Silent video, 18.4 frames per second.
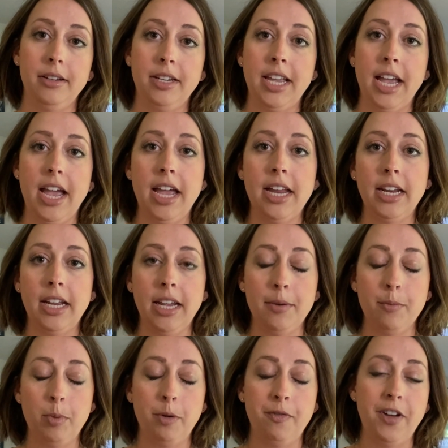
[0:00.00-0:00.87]
get any
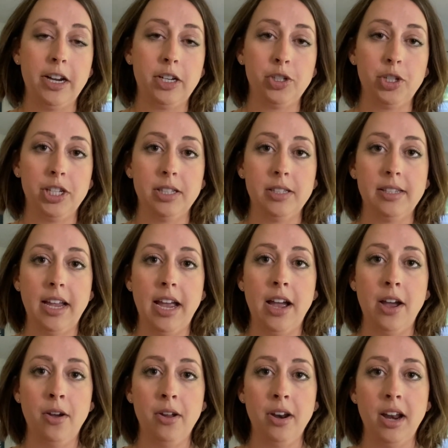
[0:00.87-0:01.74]
imperfections
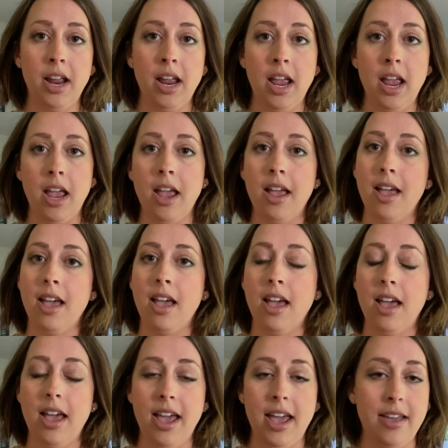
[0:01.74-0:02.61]
out,
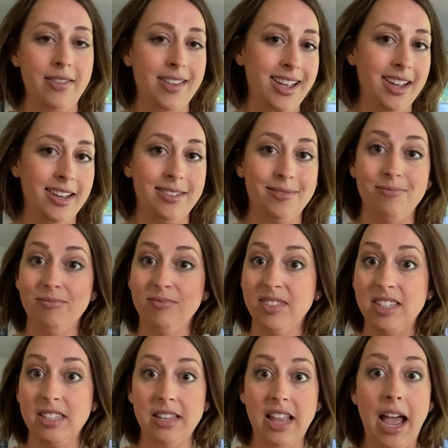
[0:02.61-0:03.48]
and then
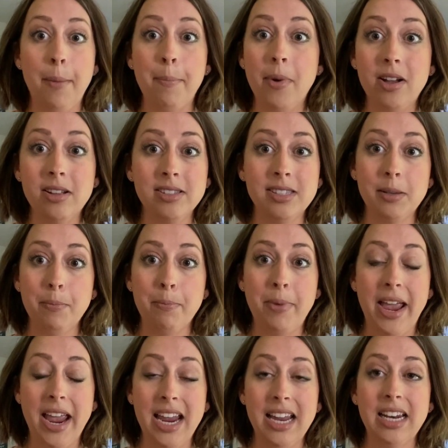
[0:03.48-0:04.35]
slap on some
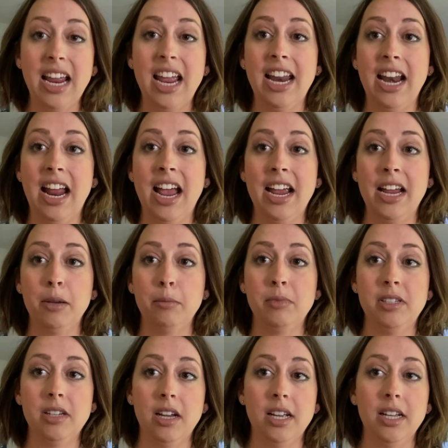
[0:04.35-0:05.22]
paint, and I
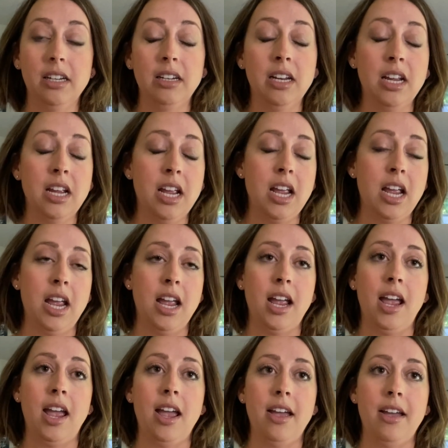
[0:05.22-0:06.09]
am done.
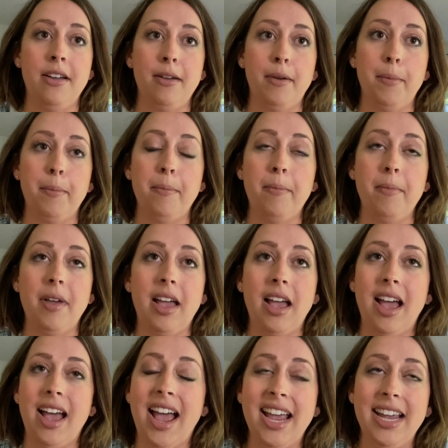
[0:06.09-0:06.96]

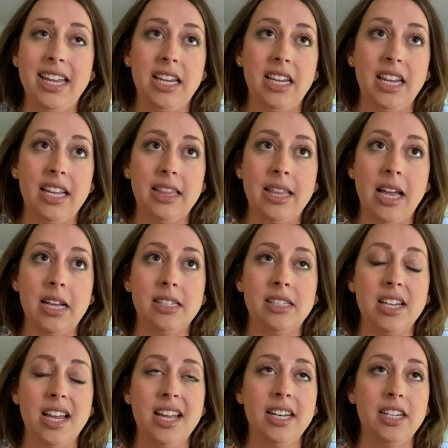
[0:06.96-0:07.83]
I can get that
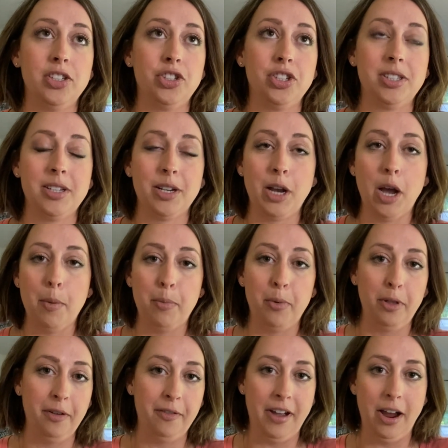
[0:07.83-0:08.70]
done in just a
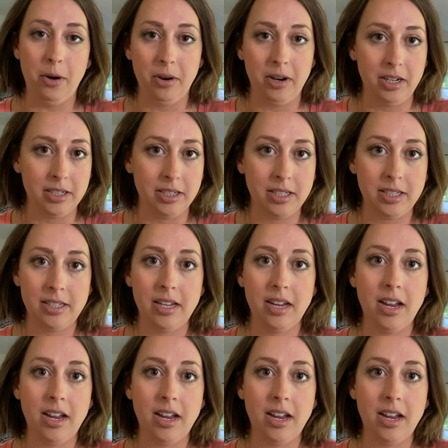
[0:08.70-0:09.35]
couple of hours.